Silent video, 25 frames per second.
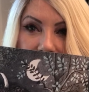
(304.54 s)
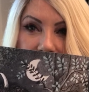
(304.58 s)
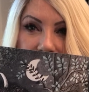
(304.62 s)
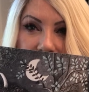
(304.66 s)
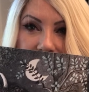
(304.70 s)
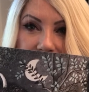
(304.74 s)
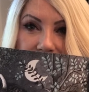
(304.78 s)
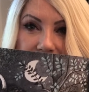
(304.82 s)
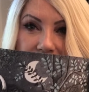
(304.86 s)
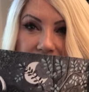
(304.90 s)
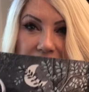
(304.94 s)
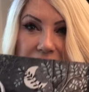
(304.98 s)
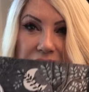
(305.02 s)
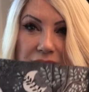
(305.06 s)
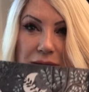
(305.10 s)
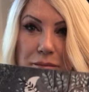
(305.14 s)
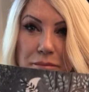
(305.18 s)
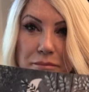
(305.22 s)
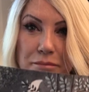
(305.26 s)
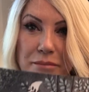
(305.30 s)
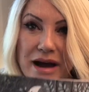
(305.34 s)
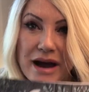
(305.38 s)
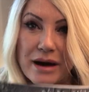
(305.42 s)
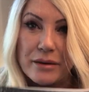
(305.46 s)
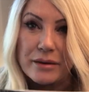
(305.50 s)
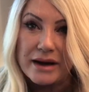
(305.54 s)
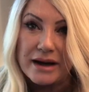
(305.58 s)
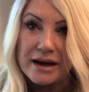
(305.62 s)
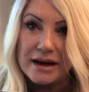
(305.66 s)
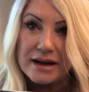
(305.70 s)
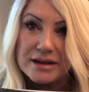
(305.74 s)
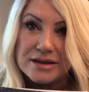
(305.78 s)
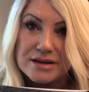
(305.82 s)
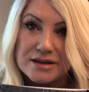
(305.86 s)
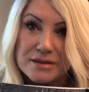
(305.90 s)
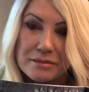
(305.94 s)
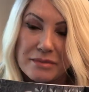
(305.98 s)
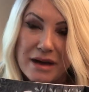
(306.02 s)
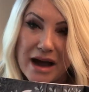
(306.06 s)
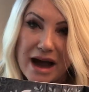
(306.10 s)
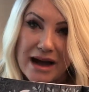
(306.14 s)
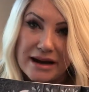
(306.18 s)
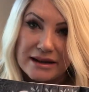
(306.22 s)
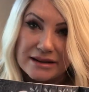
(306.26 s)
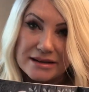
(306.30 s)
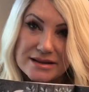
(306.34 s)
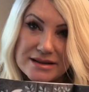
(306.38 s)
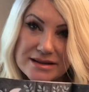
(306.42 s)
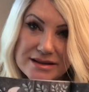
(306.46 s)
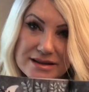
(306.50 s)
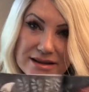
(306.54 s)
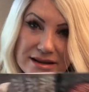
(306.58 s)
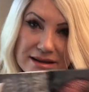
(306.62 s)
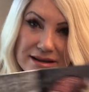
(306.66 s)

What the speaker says: thing bowing to Max?